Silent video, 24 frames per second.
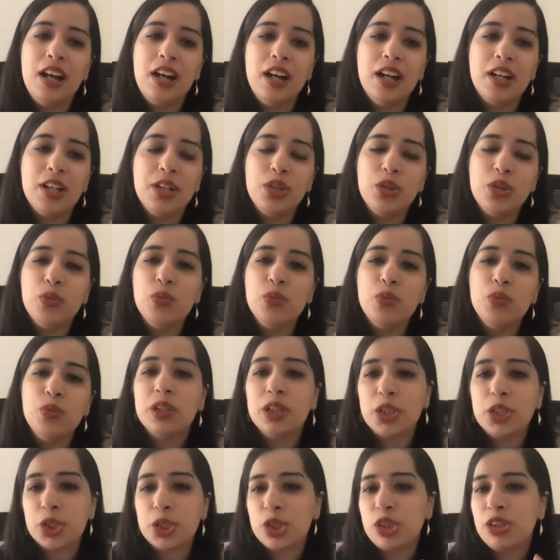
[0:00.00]

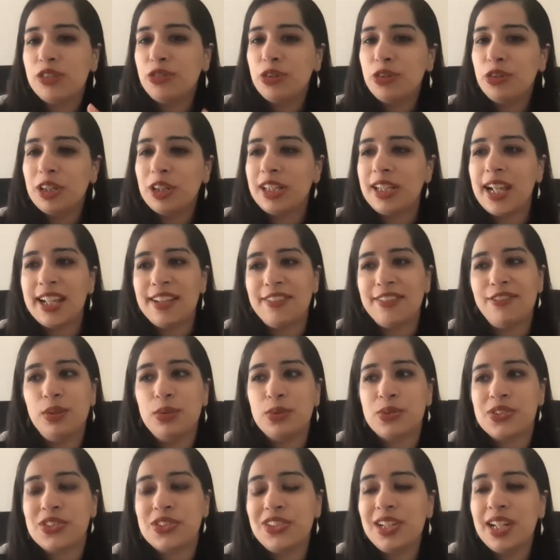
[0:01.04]
version of what life
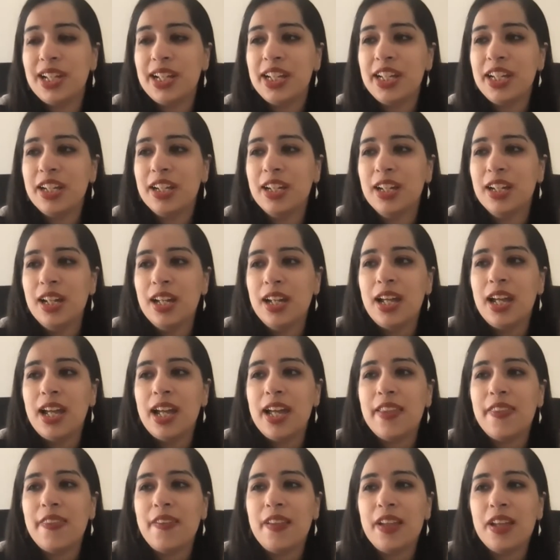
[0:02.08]
looks like.
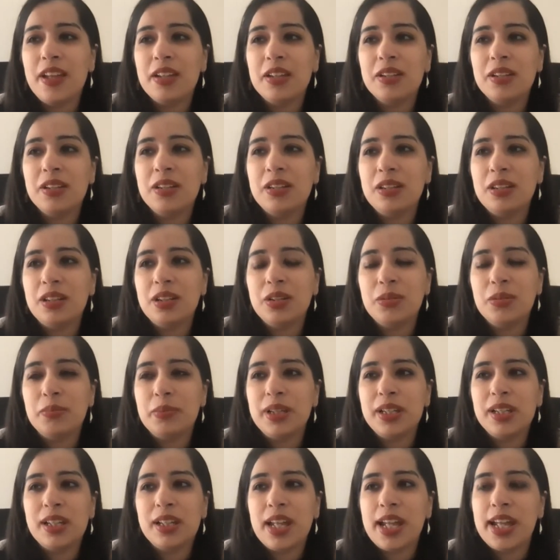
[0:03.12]
And then,
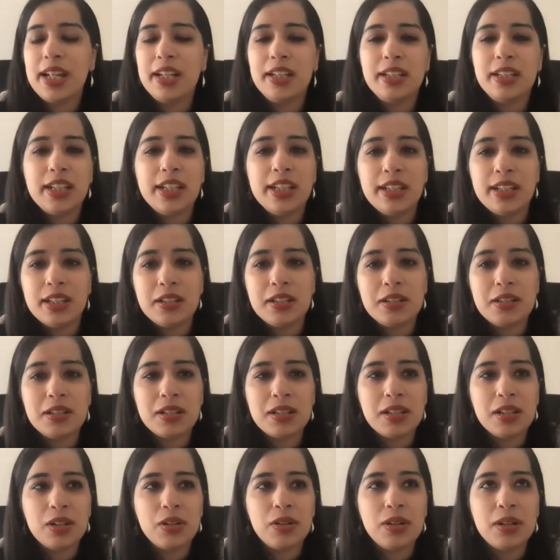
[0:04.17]
being 18 and,
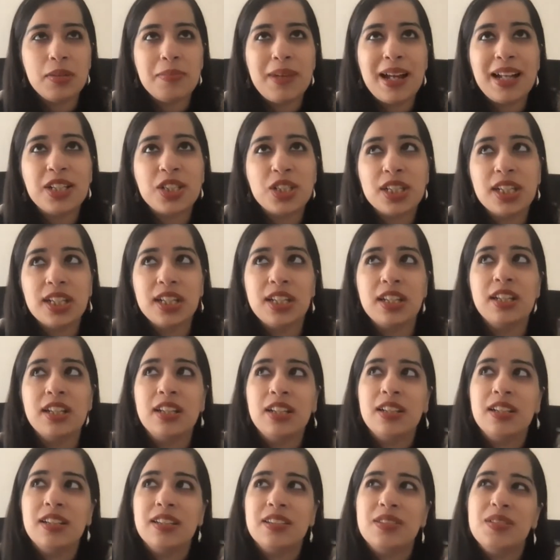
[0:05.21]
imagining,
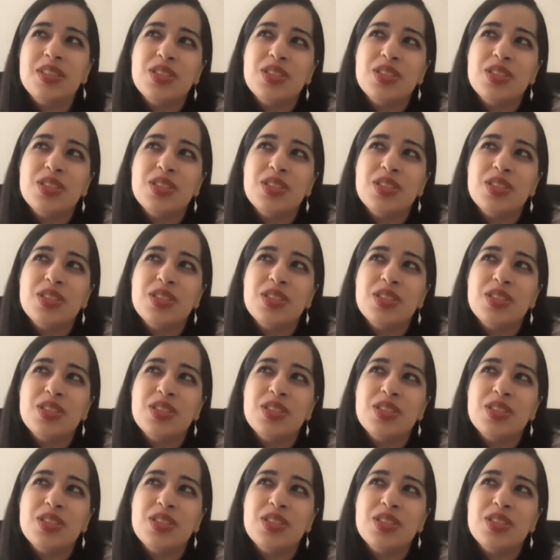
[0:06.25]
it's